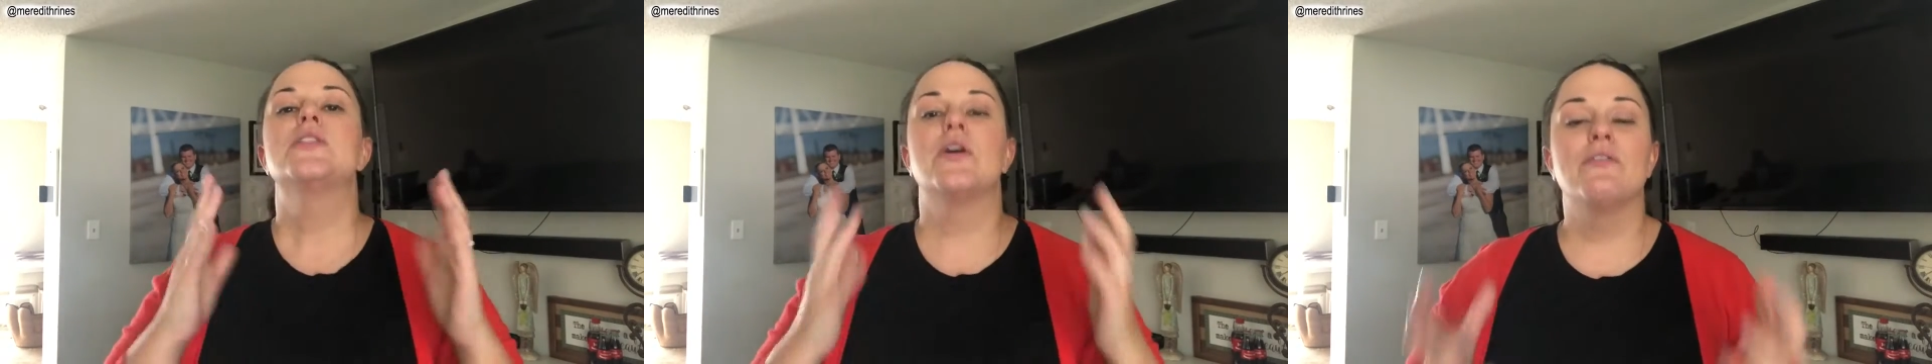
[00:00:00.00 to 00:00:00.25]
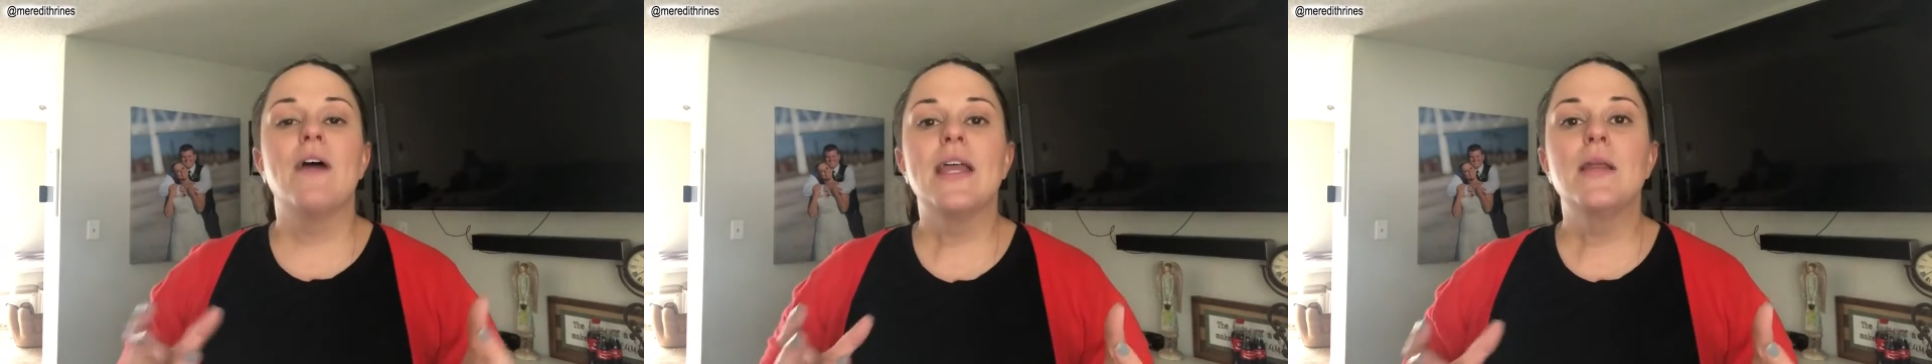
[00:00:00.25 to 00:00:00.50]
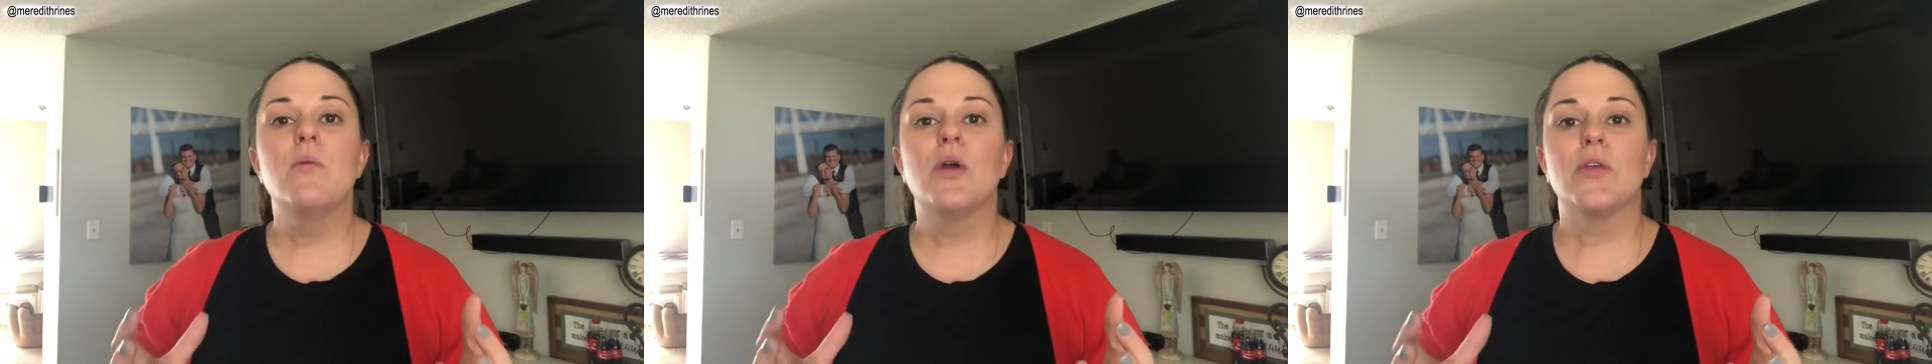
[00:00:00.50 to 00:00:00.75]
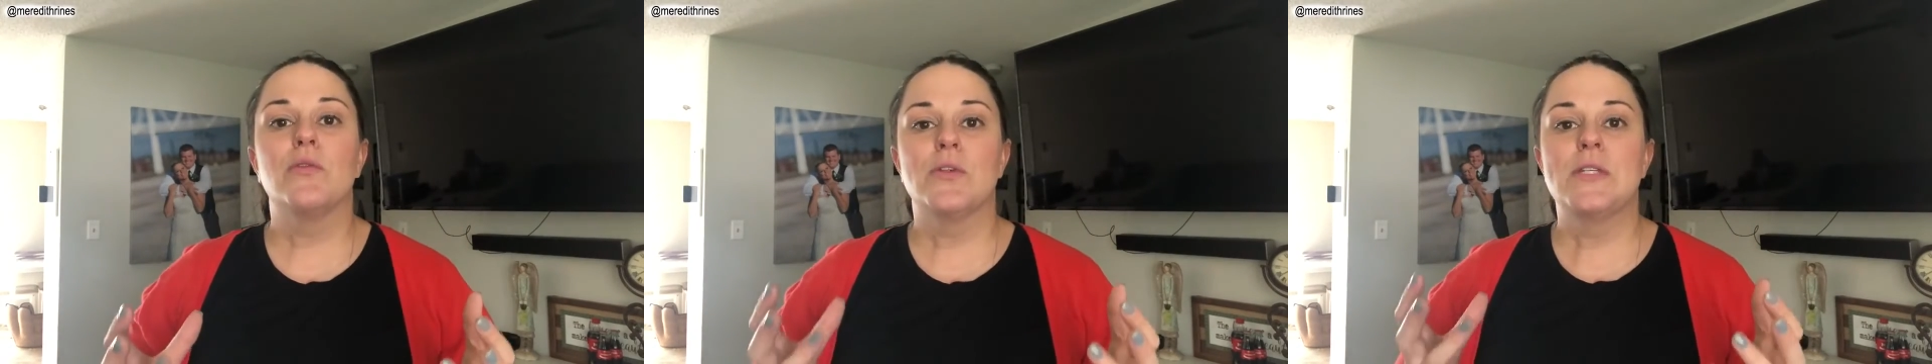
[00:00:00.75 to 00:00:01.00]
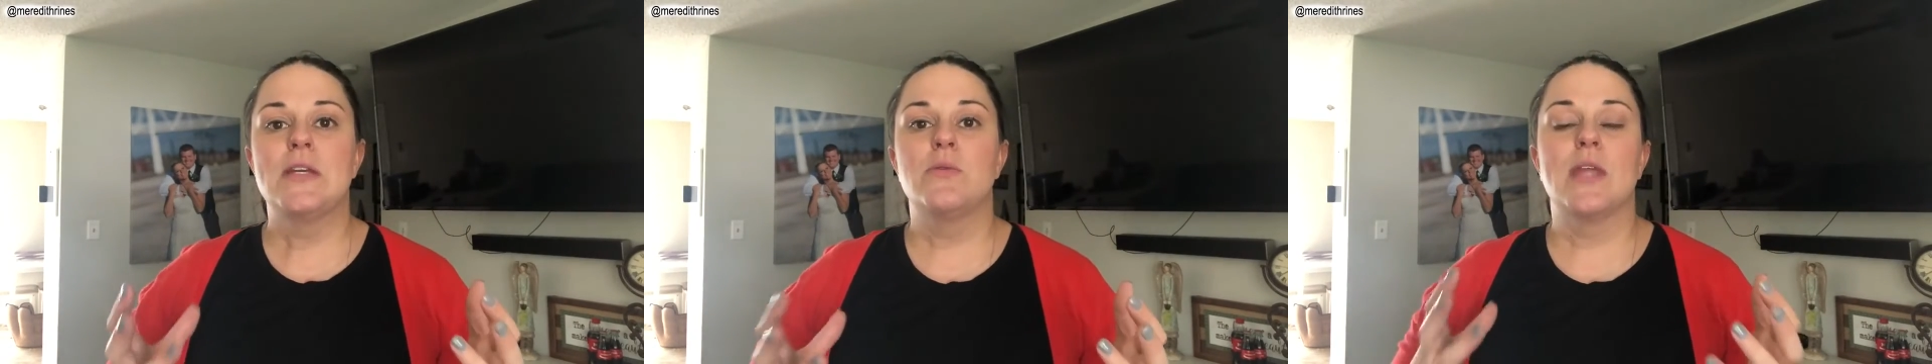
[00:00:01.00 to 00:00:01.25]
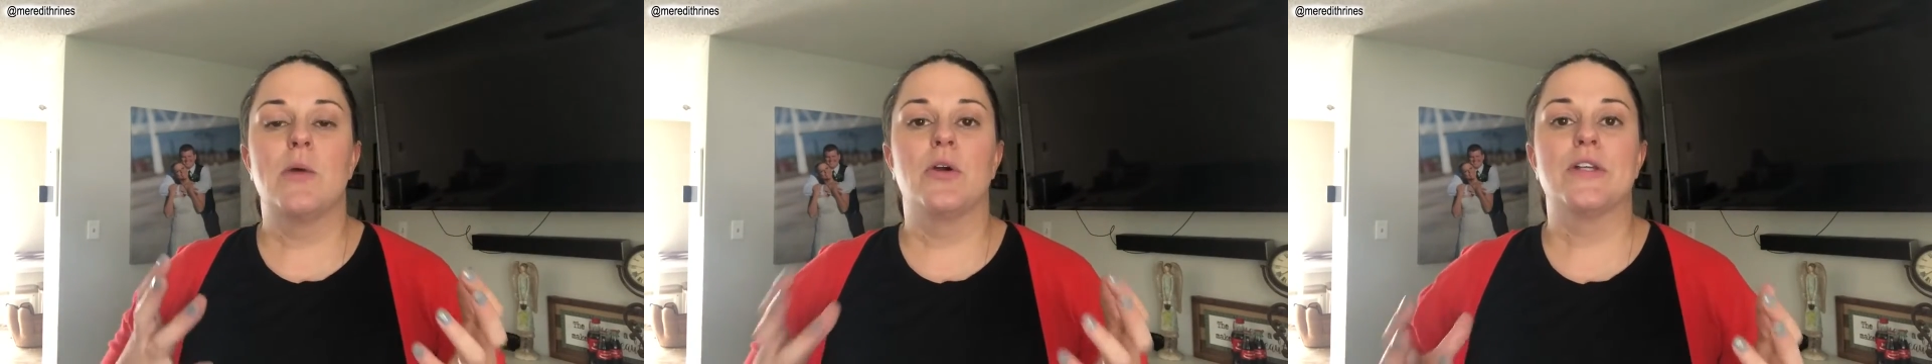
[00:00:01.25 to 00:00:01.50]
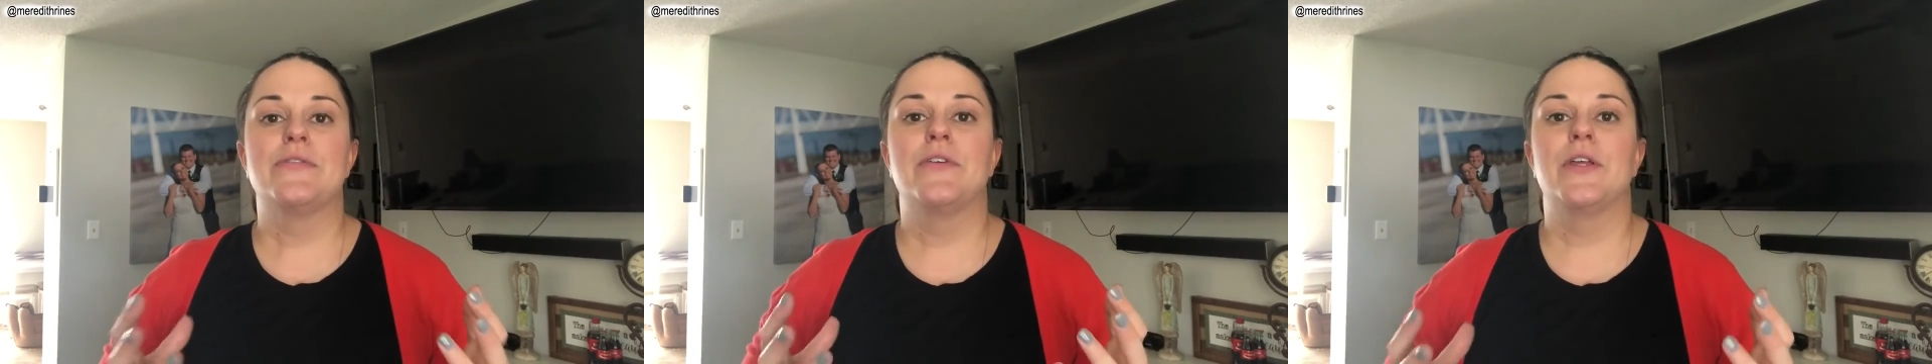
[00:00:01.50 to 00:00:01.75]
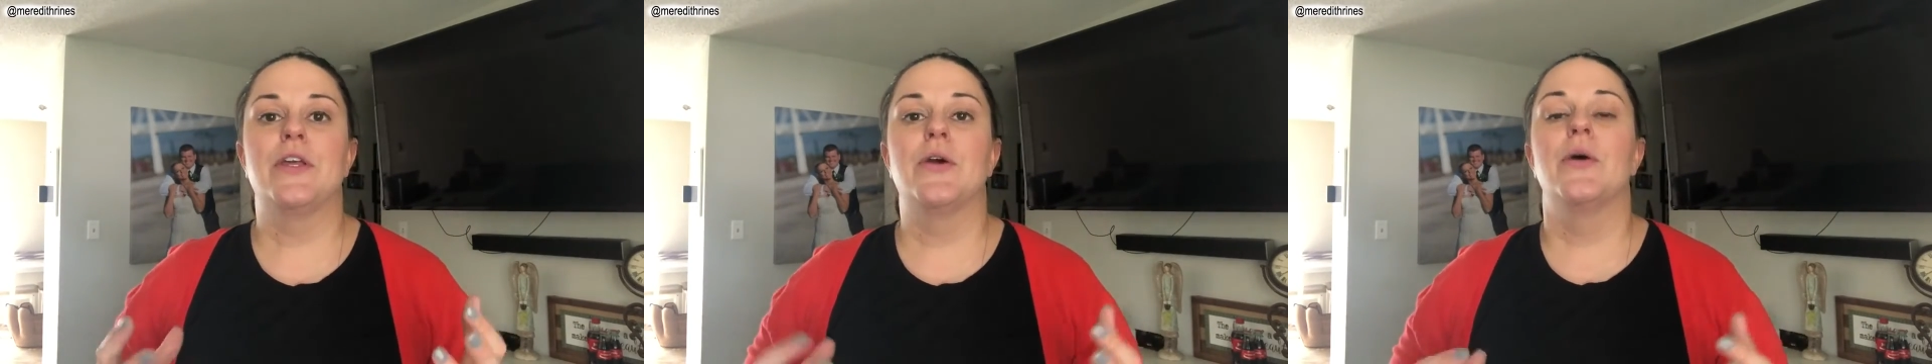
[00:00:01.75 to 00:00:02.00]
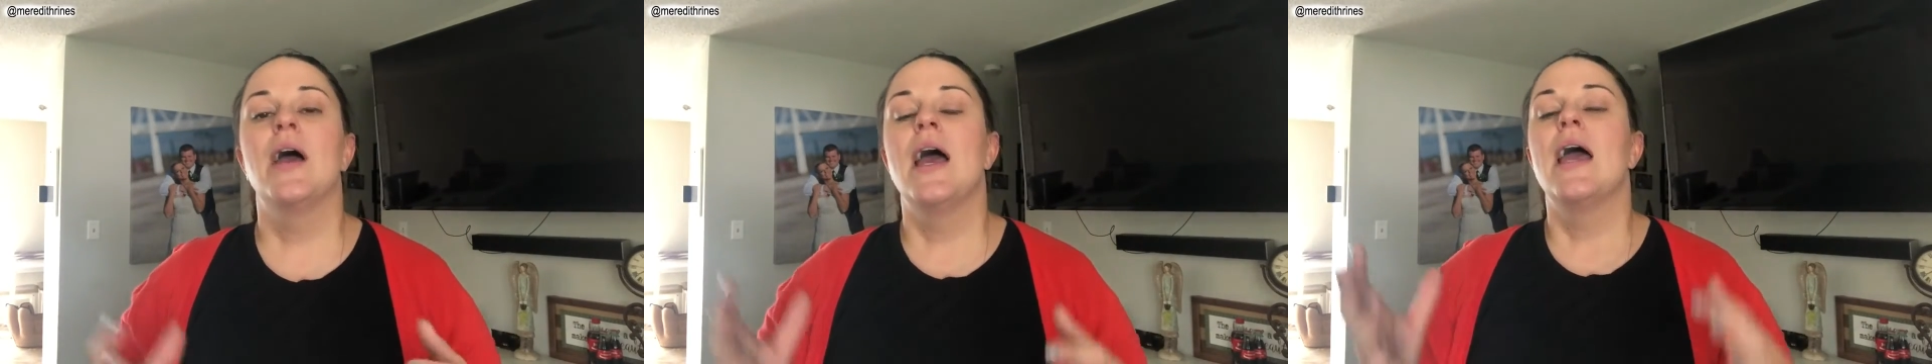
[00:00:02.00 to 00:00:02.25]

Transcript: So find a morning routine that works for you.